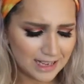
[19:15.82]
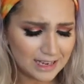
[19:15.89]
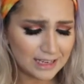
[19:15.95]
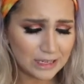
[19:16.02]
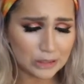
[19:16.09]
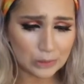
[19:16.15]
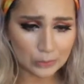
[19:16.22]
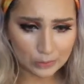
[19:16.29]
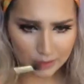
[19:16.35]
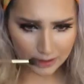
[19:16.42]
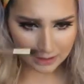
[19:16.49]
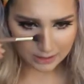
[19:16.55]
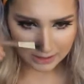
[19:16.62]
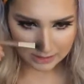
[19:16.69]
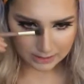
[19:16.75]

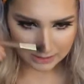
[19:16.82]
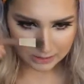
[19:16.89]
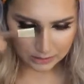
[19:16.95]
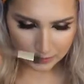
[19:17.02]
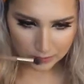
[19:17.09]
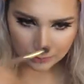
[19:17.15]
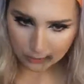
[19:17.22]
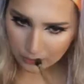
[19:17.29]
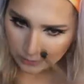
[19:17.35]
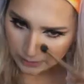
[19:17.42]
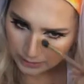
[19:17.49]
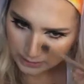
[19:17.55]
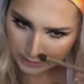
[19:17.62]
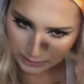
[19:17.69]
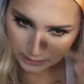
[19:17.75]
Laguna isn't too
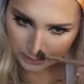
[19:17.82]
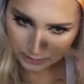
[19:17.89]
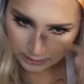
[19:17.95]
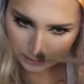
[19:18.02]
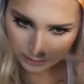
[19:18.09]
orangey.